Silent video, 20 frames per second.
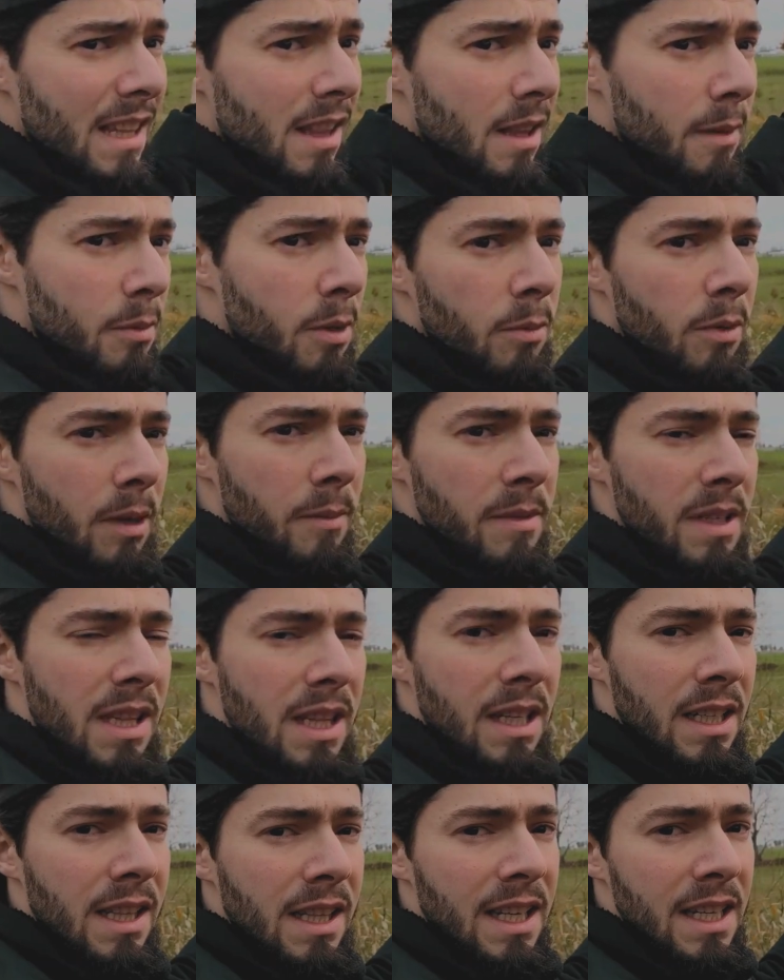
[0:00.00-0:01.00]
The problem is
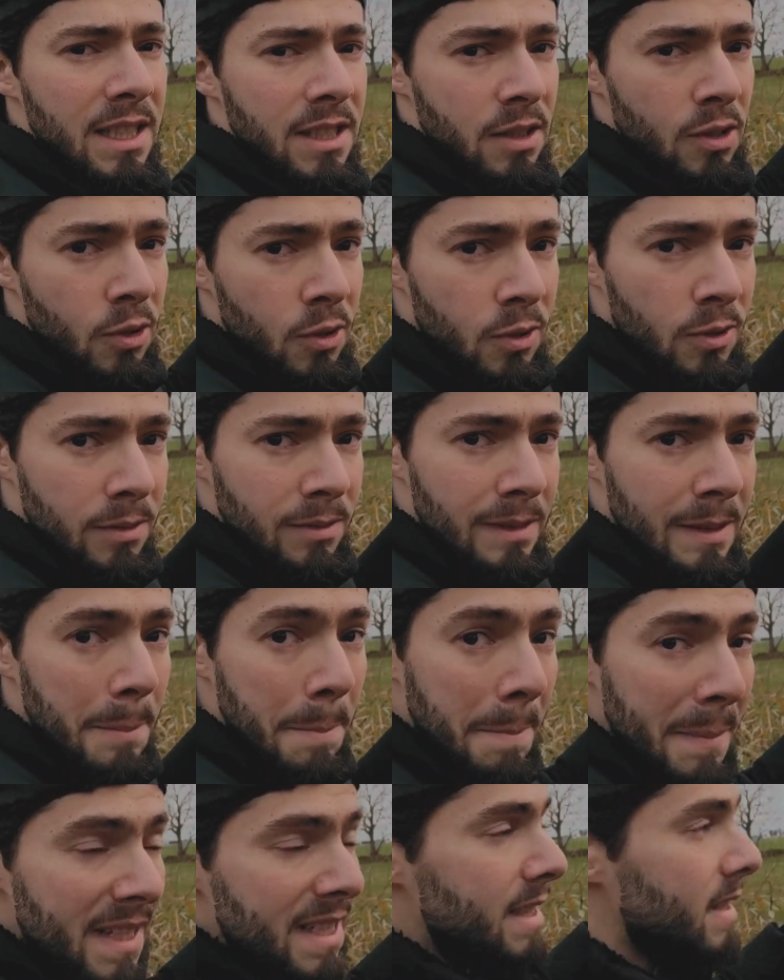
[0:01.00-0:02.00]
that there's no
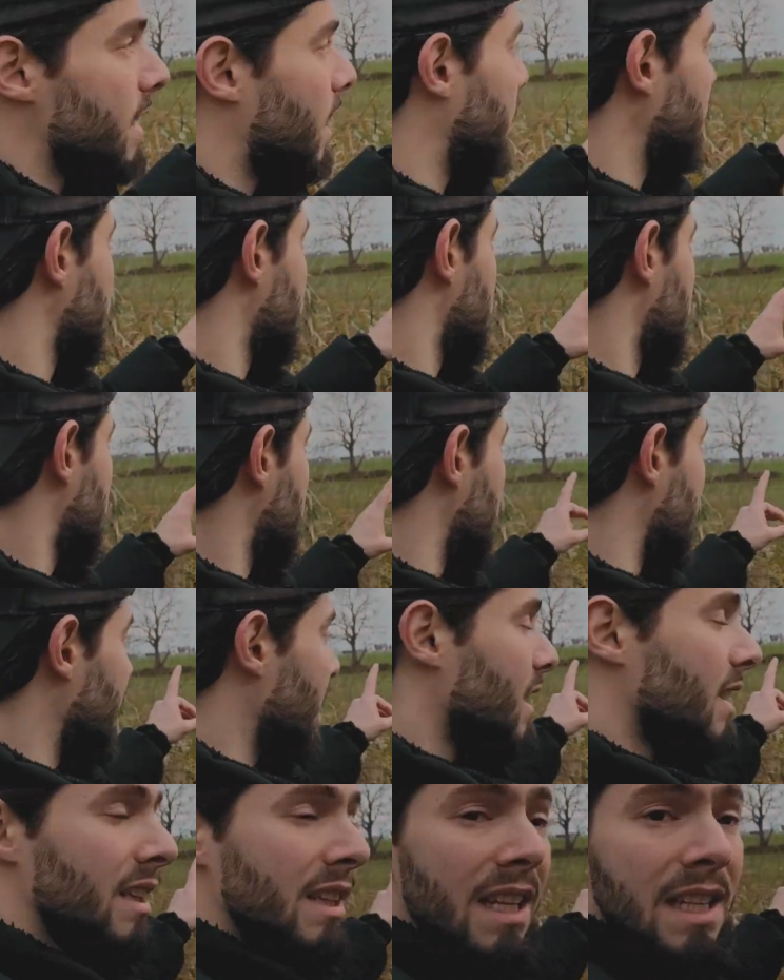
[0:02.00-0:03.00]
mist at all,
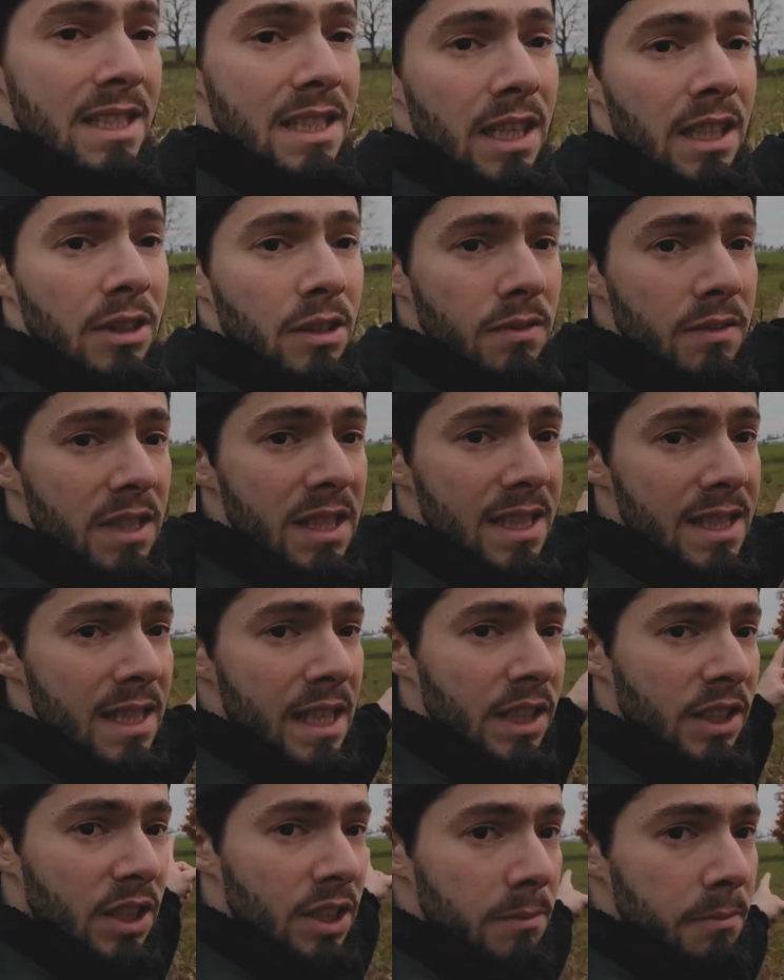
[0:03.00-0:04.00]
and there's a lot of
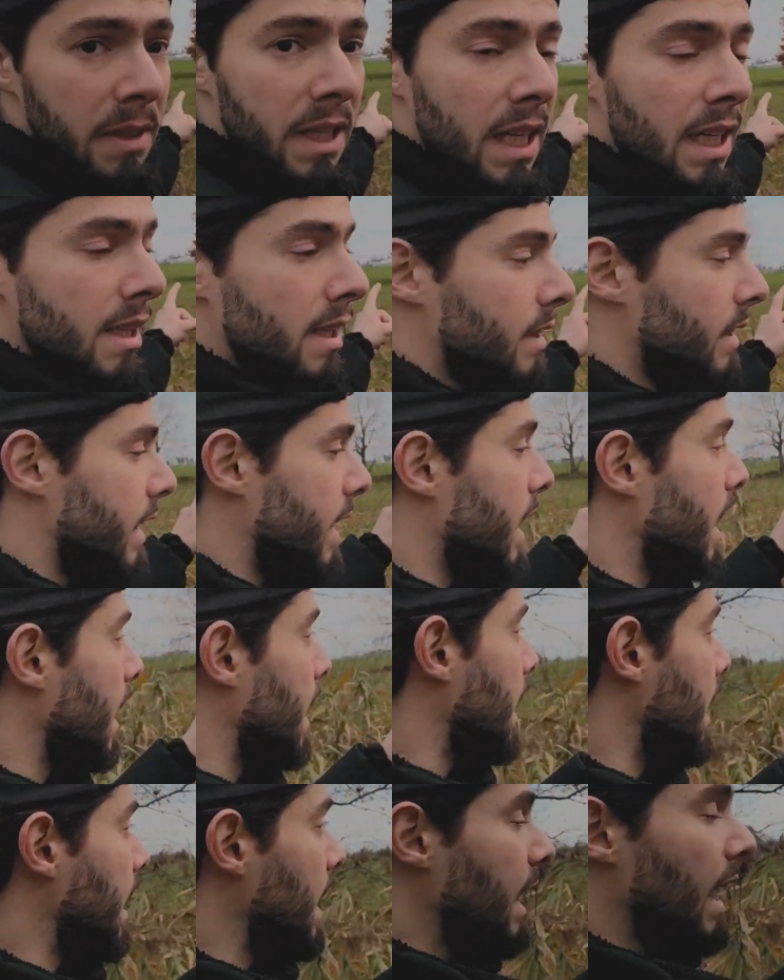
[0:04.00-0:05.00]
distraction behind the tree.
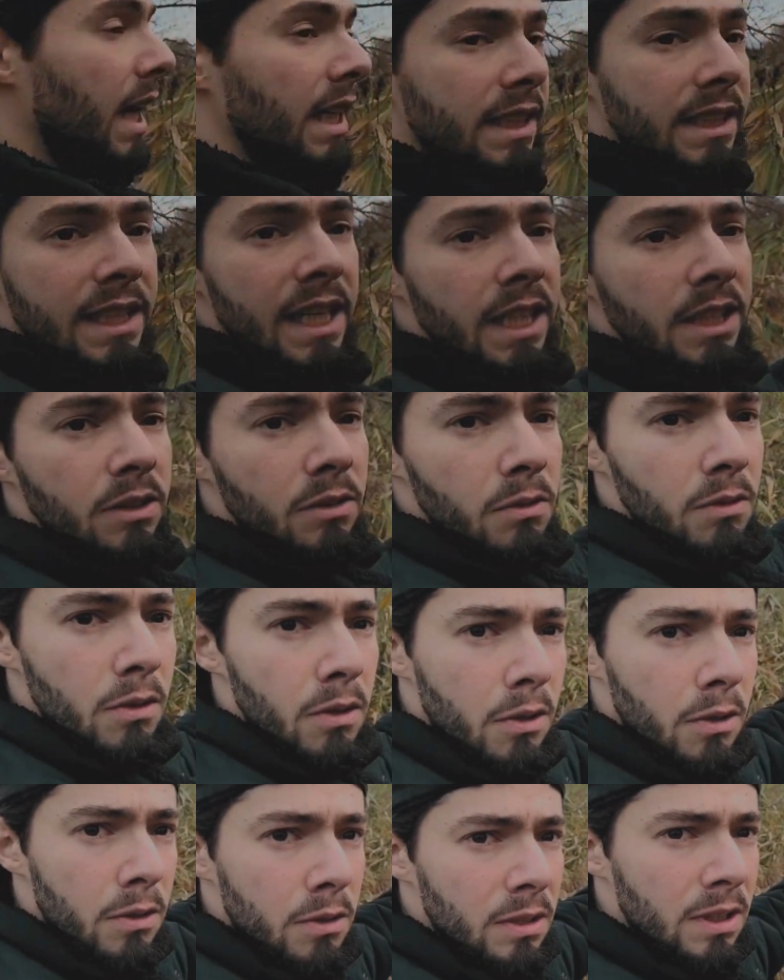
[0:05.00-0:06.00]
I tried to
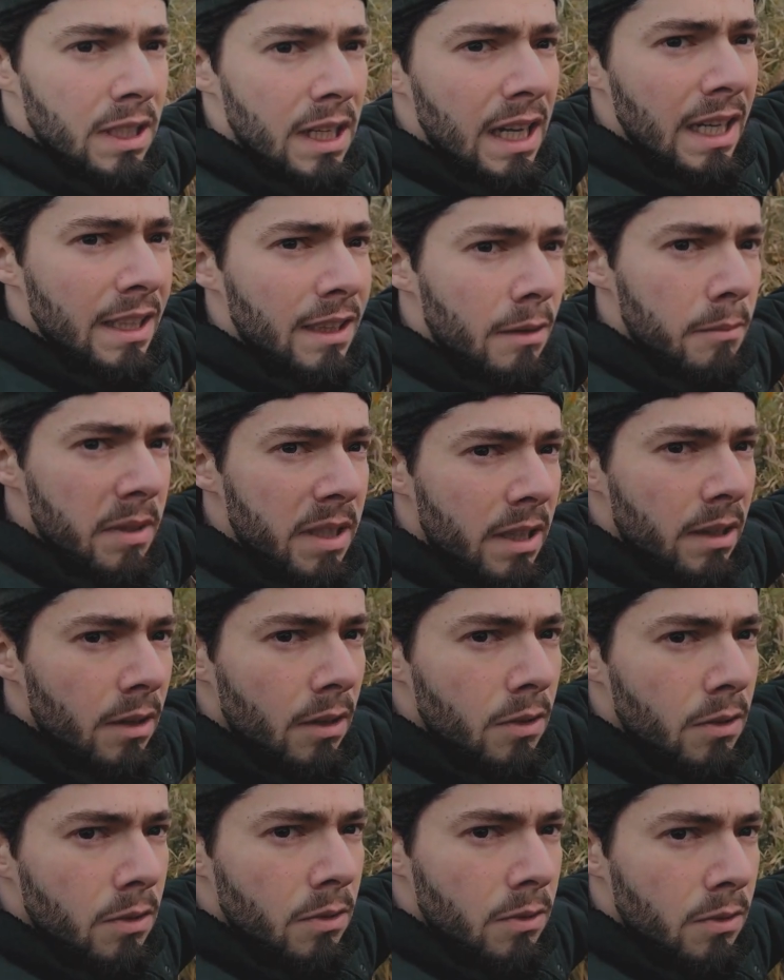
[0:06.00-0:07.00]
go a little bit
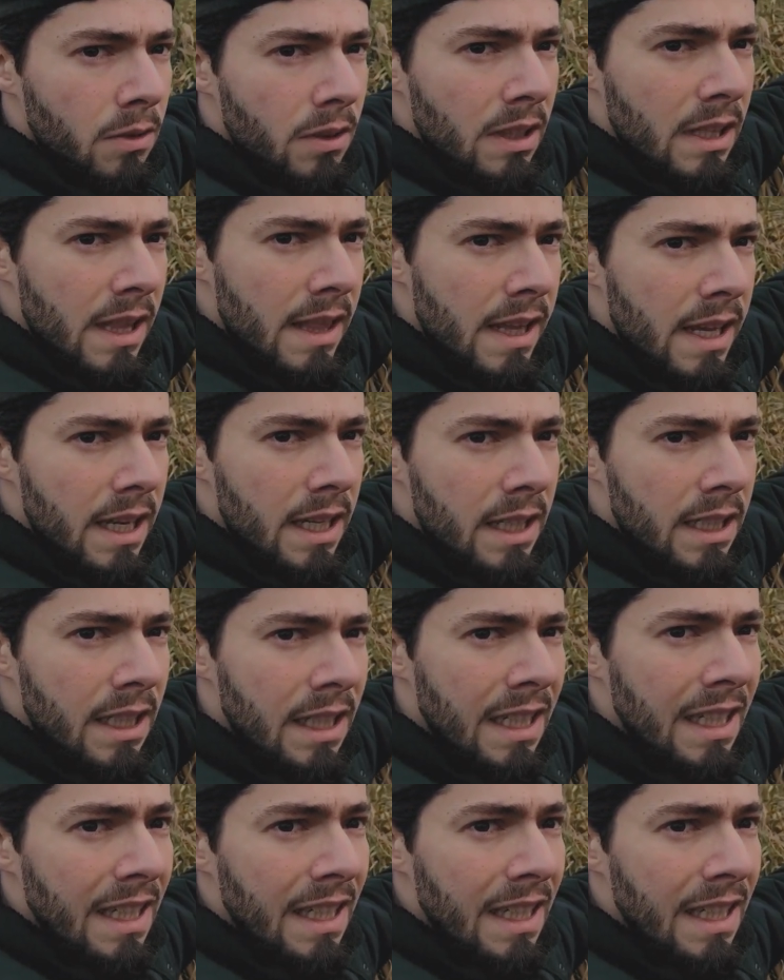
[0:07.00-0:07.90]
low there,